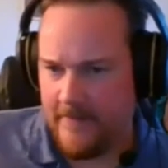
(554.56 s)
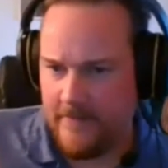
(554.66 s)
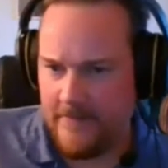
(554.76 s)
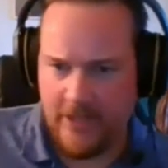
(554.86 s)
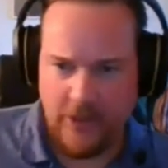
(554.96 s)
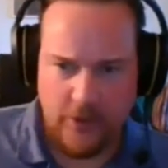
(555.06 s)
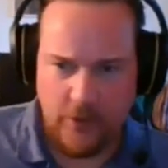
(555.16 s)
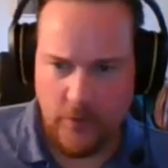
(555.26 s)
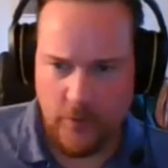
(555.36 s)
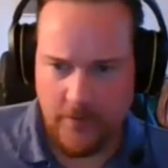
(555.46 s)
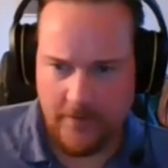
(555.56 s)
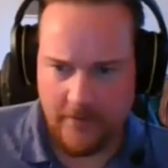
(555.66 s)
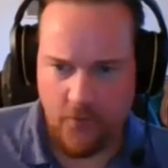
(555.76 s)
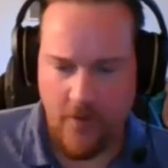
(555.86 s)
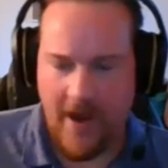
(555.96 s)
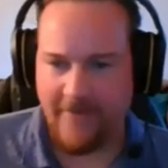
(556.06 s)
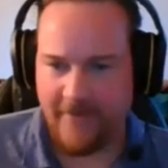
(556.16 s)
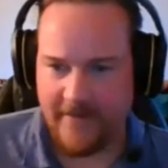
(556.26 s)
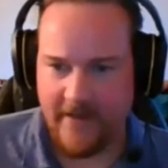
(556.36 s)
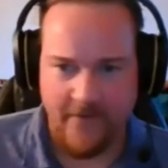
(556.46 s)
too
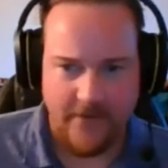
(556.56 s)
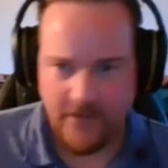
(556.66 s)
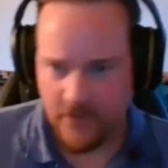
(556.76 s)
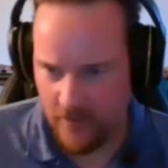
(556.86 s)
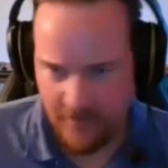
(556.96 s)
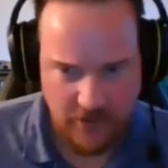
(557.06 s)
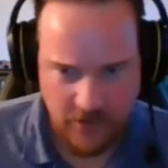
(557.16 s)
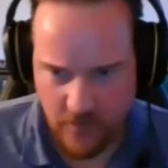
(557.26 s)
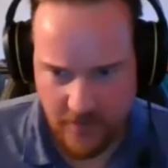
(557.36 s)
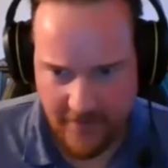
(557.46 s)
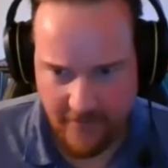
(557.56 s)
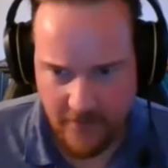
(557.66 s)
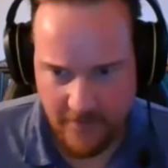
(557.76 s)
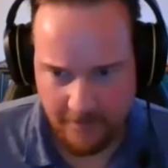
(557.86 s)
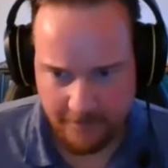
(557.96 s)
graphic of a description or whatever.